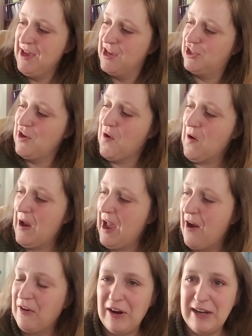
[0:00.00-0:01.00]
So
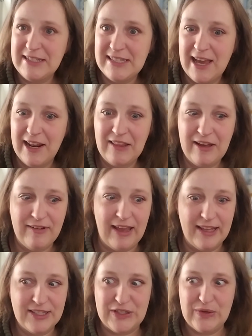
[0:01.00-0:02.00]
how great is that? I love it.
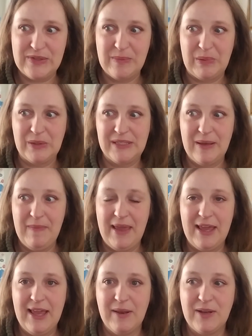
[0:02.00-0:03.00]
It's so simple to
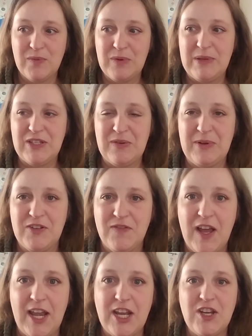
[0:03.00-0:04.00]
make and it would be so much
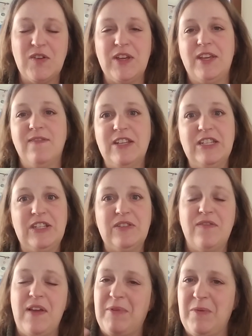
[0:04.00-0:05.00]
fun and you could give it to a
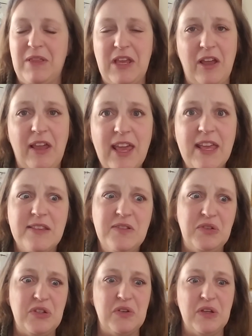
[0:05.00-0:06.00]
family with young kids or
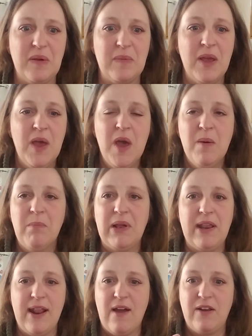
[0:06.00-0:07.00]
you can put
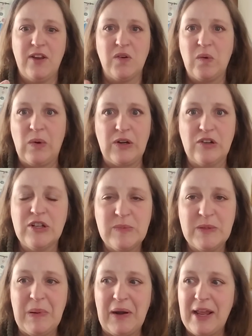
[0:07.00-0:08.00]
it out at your
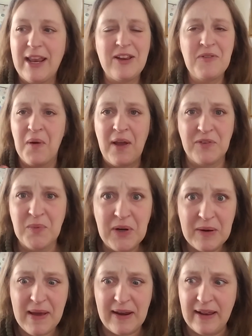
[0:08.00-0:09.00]
Christmas party and you don't have to worry
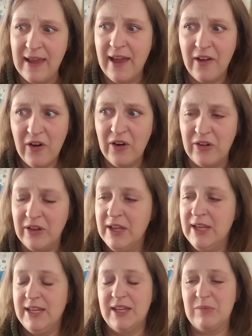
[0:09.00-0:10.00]
about it at all.
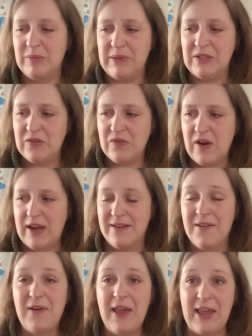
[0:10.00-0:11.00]
It would be so great.
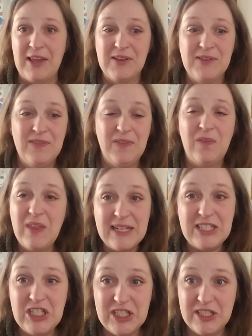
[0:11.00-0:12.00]
Okay,
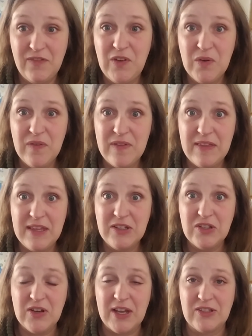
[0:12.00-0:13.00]
that's just a few of the things,
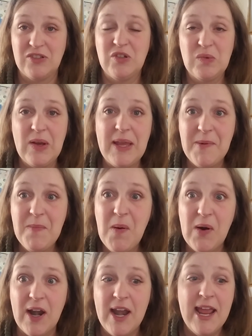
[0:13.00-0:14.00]
you guys. There's way
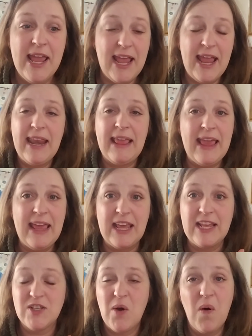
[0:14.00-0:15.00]
more. And again,
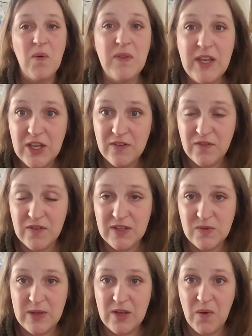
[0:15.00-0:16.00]
it's only good for
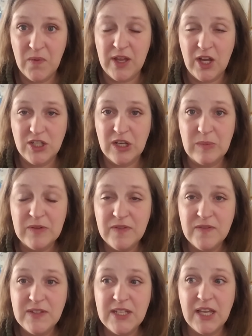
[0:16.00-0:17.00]
this week only, October
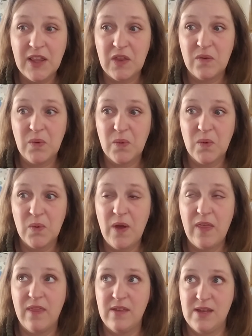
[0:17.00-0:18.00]
15th through
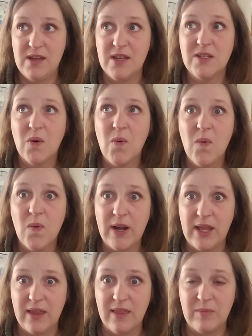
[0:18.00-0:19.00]
the
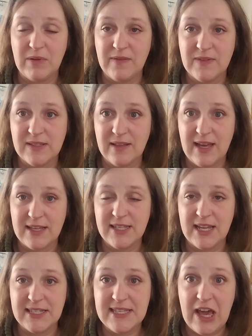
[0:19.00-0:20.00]
20th, I believe is the last
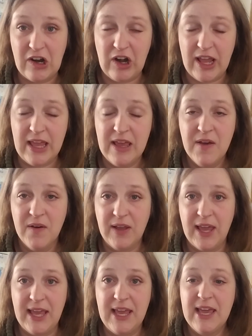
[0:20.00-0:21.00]
day, Saturday,
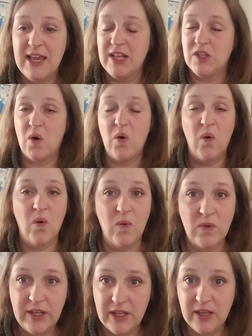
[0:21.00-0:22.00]
okay? It's
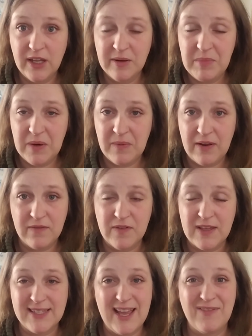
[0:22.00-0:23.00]
only going to be around for
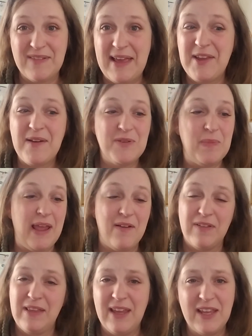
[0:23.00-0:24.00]
this. After that, you have to buy
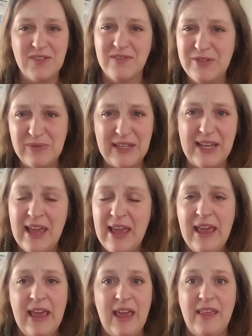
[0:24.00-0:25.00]
everything individually,
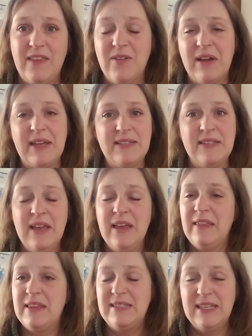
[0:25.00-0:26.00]
and you guys,
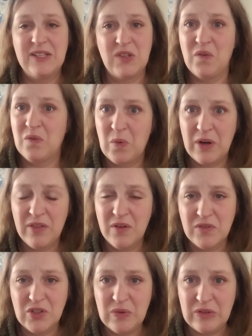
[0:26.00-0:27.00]
this thing is over, worth
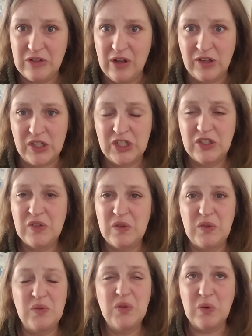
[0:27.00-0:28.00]
over $200, so
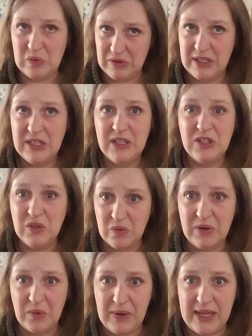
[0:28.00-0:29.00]
you totally don't
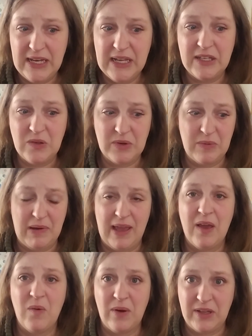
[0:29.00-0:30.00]
want to wait, and you want to buy
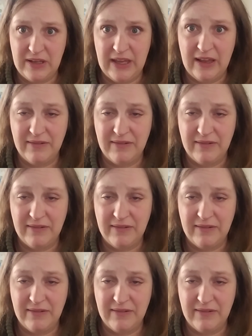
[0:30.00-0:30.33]
it while you can,